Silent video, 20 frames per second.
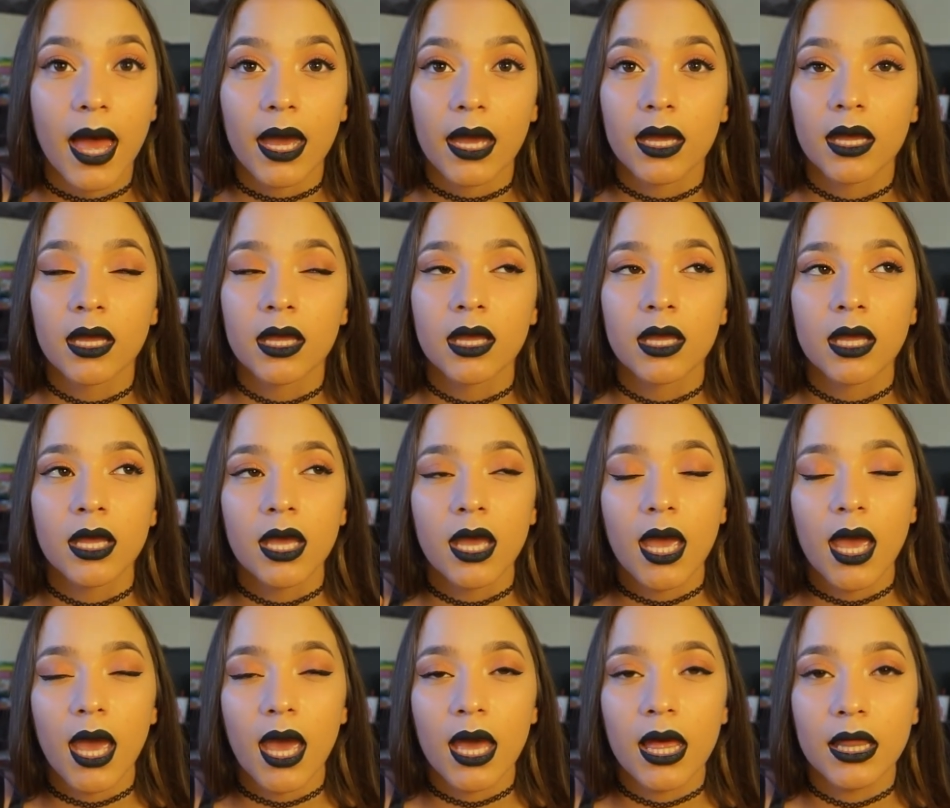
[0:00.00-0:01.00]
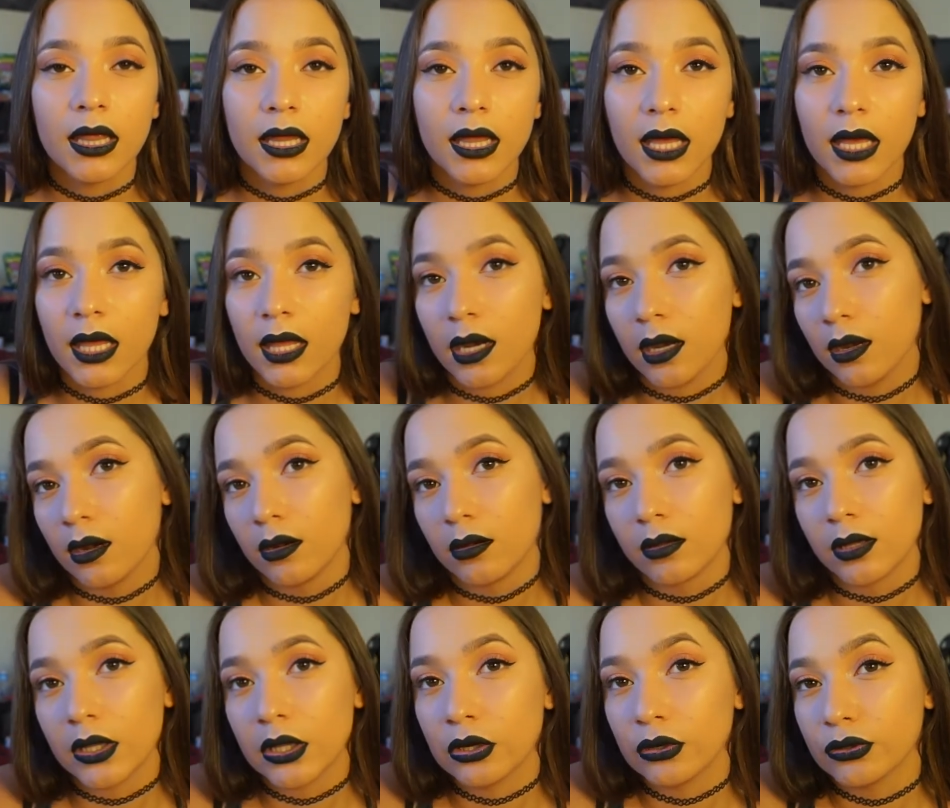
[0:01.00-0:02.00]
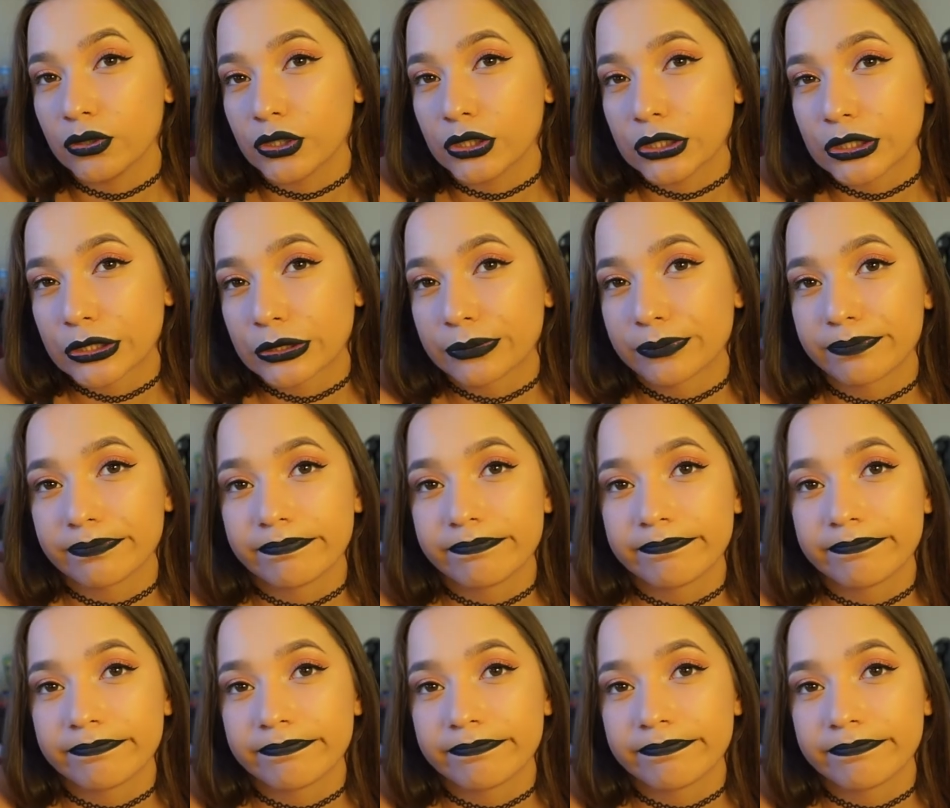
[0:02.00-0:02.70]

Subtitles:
or my back, and then